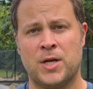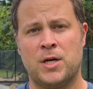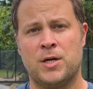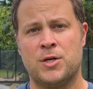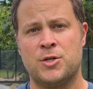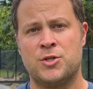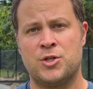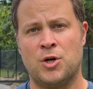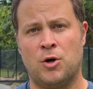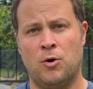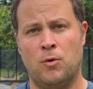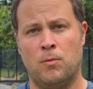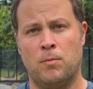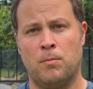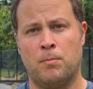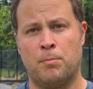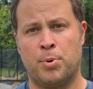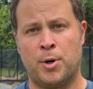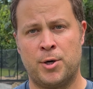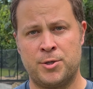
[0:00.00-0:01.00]
So
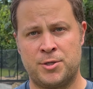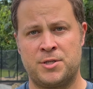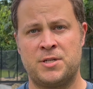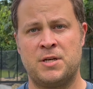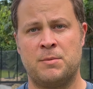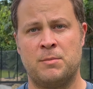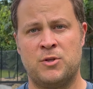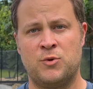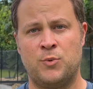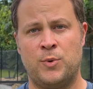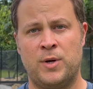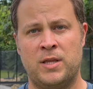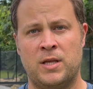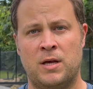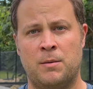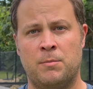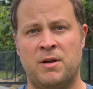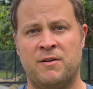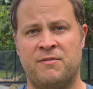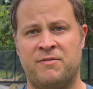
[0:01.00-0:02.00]
purchasing between
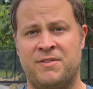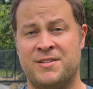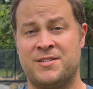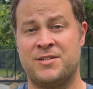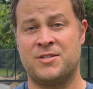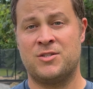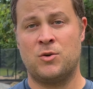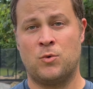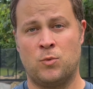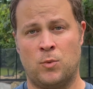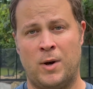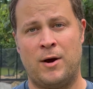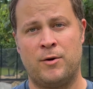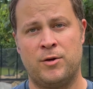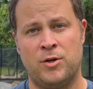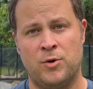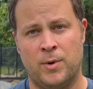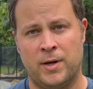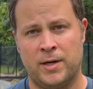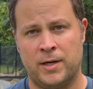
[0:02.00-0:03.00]
them, if this is the route you
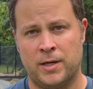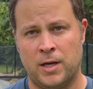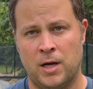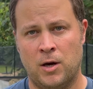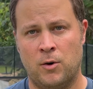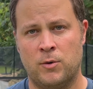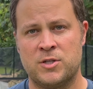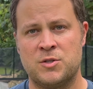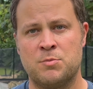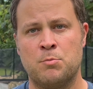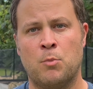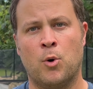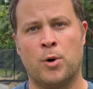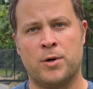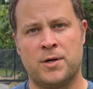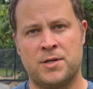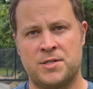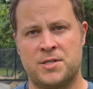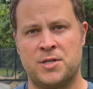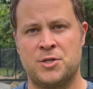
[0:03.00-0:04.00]
want to go, it's more a
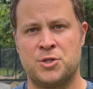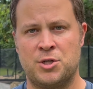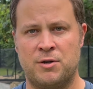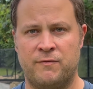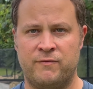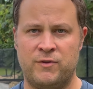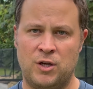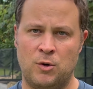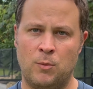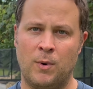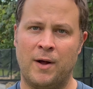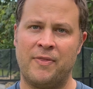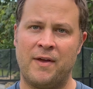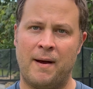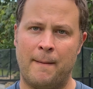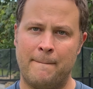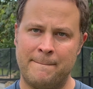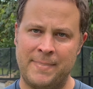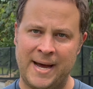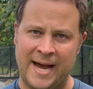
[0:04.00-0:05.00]
decision of do you want
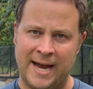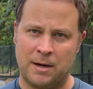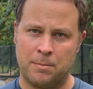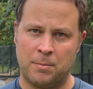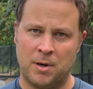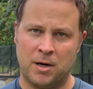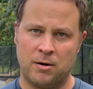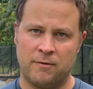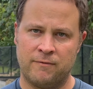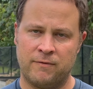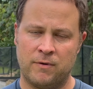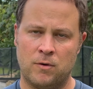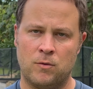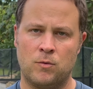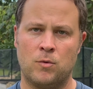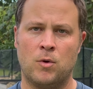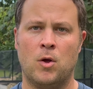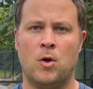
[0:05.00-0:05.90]
that back microphone